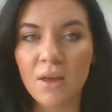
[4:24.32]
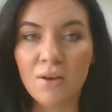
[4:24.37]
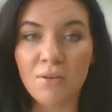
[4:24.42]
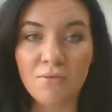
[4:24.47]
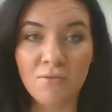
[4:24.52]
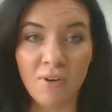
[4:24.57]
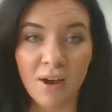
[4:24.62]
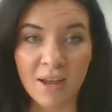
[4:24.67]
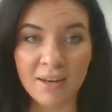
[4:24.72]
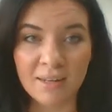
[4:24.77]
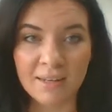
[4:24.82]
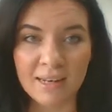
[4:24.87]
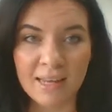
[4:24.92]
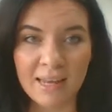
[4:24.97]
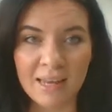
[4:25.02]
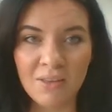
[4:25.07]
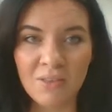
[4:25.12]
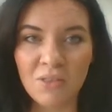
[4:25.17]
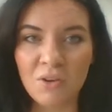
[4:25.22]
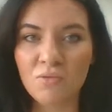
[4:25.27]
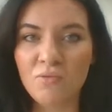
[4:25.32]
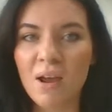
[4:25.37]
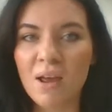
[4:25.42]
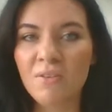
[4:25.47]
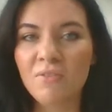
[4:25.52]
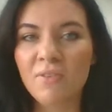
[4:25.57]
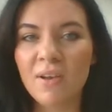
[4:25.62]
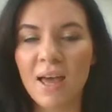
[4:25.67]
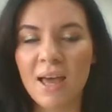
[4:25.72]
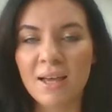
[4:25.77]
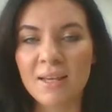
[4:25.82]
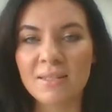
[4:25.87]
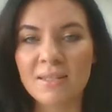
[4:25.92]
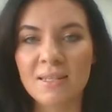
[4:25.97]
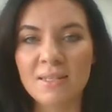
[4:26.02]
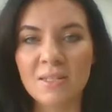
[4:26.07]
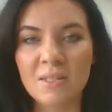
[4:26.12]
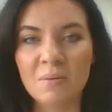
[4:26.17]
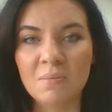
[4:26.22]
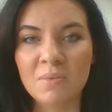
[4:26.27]
Finally, the red flag
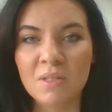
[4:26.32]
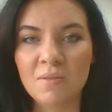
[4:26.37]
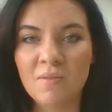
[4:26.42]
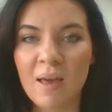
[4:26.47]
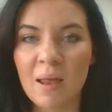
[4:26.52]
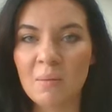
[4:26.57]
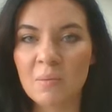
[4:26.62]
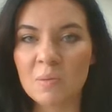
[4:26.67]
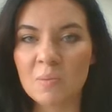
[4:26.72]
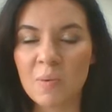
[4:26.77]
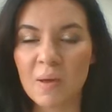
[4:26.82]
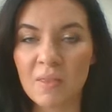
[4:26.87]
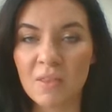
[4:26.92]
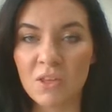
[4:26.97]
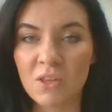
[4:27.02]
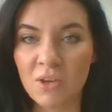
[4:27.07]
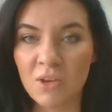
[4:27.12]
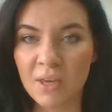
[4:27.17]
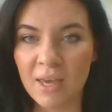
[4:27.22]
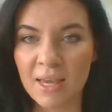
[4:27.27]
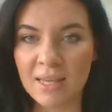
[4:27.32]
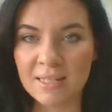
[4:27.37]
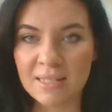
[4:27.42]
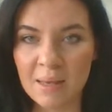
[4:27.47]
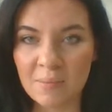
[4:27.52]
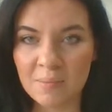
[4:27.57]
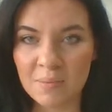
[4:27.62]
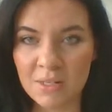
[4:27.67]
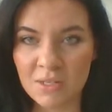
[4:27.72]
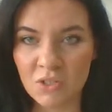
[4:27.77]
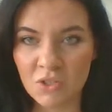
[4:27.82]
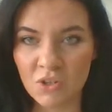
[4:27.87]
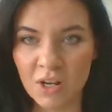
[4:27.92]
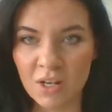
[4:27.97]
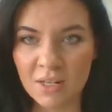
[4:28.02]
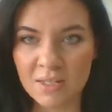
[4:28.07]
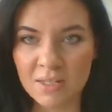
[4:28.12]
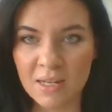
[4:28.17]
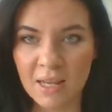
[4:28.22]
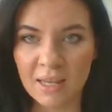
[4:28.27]
system developed by the UK Sepsis
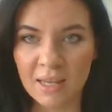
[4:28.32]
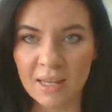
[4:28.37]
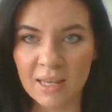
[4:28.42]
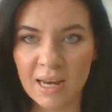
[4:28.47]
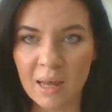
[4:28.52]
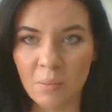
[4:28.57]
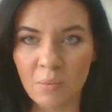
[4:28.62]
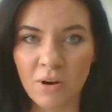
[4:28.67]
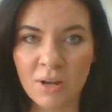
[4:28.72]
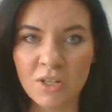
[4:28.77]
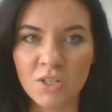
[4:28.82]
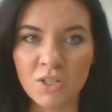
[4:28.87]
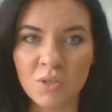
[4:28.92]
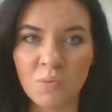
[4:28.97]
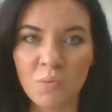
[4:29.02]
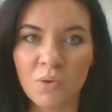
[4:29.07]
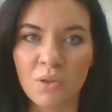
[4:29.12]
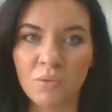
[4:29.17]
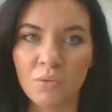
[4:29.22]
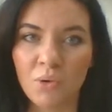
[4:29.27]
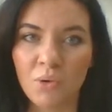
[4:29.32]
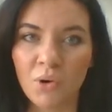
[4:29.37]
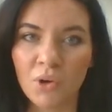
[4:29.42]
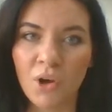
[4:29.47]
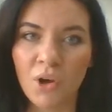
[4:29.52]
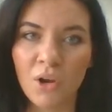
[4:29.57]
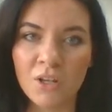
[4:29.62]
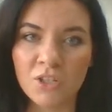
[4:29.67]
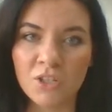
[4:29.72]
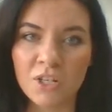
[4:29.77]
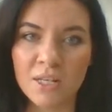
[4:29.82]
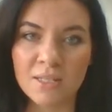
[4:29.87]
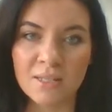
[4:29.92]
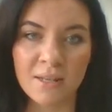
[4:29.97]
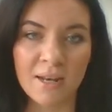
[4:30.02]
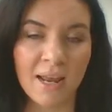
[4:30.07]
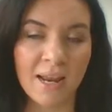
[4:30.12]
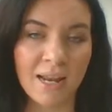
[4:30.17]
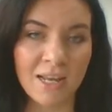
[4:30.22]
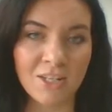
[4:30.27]
Trust in collaboration with the Royal Colleges
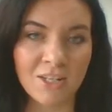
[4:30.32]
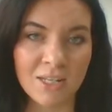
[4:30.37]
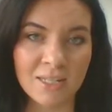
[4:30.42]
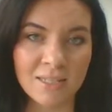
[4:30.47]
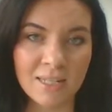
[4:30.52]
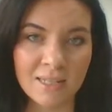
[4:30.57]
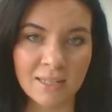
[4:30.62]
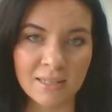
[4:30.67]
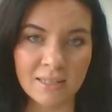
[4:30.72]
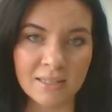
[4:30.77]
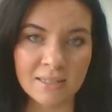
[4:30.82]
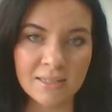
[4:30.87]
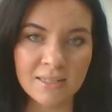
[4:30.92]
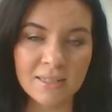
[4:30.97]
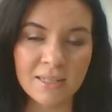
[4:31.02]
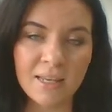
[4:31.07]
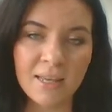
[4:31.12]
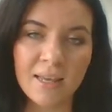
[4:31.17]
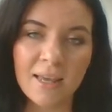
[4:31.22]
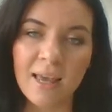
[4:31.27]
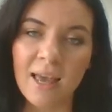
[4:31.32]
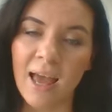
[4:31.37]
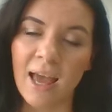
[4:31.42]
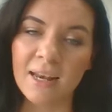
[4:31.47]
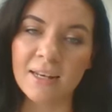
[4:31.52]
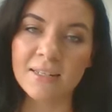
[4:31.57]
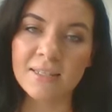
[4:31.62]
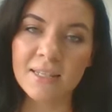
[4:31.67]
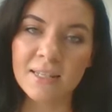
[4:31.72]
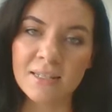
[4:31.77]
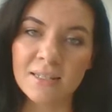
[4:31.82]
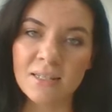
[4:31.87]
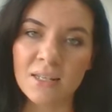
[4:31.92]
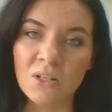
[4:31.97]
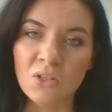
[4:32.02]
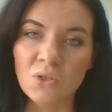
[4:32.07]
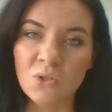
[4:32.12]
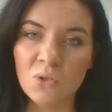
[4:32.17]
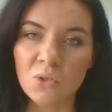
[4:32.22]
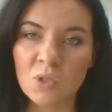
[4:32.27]
and NHS England, and since
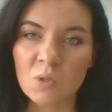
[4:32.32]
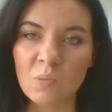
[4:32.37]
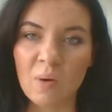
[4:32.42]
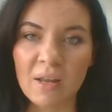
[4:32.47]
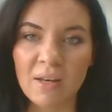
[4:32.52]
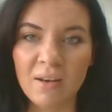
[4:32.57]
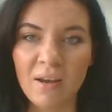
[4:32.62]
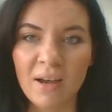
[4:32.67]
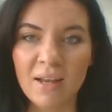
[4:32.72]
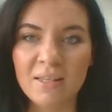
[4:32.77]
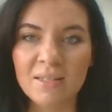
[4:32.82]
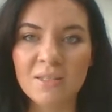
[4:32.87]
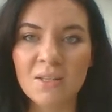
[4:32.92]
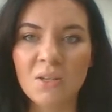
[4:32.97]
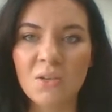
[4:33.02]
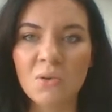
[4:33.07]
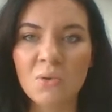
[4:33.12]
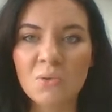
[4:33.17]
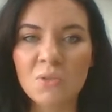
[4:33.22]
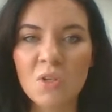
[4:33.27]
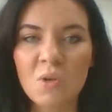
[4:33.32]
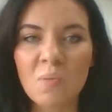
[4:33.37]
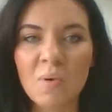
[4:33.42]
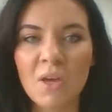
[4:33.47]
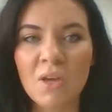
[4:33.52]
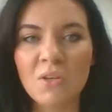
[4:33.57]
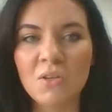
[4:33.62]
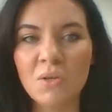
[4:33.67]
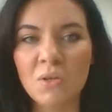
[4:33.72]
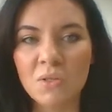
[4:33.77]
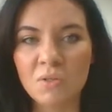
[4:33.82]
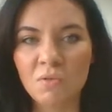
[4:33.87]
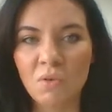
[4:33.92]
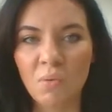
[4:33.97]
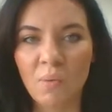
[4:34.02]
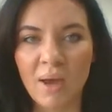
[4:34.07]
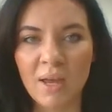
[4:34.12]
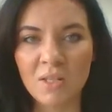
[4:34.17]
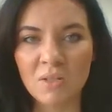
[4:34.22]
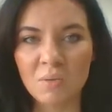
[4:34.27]
endorsed by NICE, can also be a useful
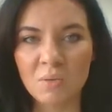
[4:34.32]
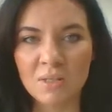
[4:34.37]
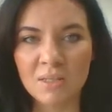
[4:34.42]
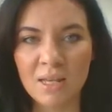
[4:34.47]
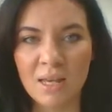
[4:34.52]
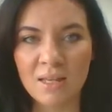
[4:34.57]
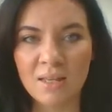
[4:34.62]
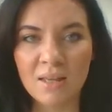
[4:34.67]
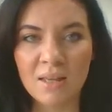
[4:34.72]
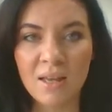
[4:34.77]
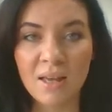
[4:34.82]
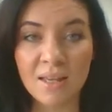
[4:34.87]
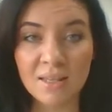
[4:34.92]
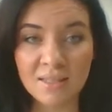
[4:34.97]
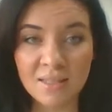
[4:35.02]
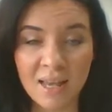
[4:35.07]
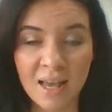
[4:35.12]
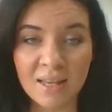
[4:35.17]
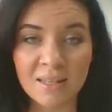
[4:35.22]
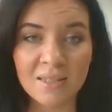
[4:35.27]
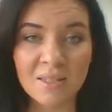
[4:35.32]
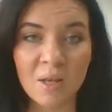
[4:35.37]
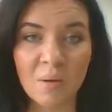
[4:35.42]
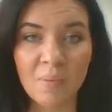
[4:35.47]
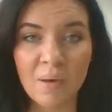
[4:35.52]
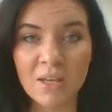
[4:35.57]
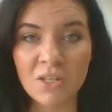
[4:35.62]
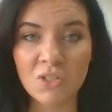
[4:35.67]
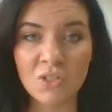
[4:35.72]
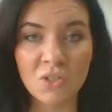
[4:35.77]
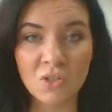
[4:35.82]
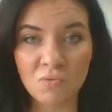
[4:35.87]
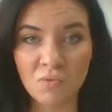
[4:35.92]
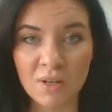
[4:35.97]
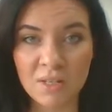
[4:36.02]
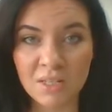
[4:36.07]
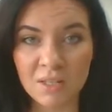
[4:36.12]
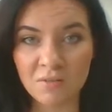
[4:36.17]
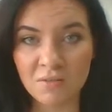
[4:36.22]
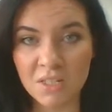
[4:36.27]
way to assess a patient's
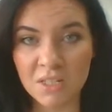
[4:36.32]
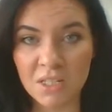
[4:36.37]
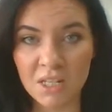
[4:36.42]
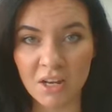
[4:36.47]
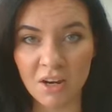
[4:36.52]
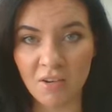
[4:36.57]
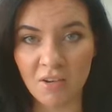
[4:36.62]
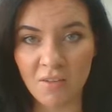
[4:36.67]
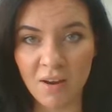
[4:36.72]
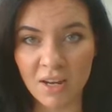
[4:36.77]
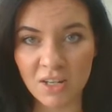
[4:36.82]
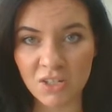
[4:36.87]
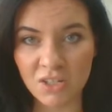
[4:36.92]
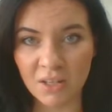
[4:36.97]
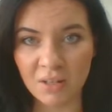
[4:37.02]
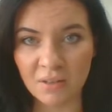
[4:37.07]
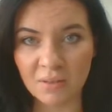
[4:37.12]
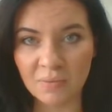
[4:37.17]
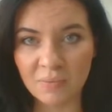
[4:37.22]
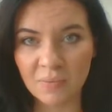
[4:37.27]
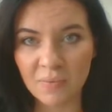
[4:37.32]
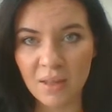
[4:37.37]
risk of deterioration.